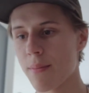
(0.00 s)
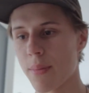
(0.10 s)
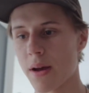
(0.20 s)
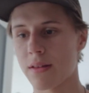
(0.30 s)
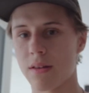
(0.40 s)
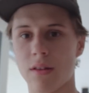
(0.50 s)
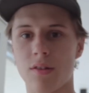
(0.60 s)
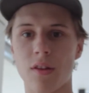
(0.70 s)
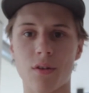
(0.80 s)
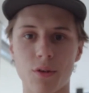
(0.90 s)
But it's
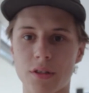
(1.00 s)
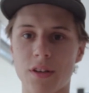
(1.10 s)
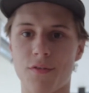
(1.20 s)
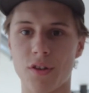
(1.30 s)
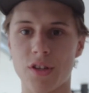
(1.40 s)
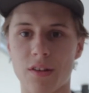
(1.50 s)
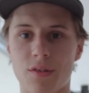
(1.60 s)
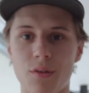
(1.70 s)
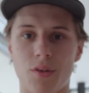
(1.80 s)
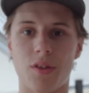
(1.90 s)
not good if you're
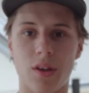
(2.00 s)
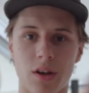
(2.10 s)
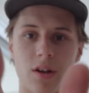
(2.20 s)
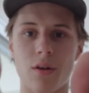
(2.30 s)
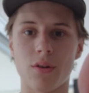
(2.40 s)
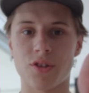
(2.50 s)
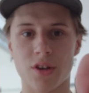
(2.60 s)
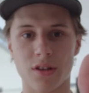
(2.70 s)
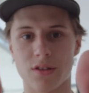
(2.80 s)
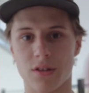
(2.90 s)
just using close
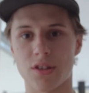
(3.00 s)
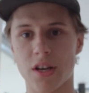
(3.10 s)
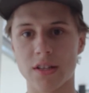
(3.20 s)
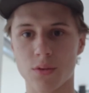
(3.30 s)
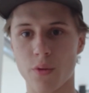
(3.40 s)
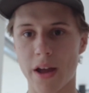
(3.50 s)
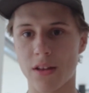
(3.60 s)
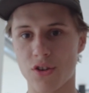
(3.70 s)
shots or just wide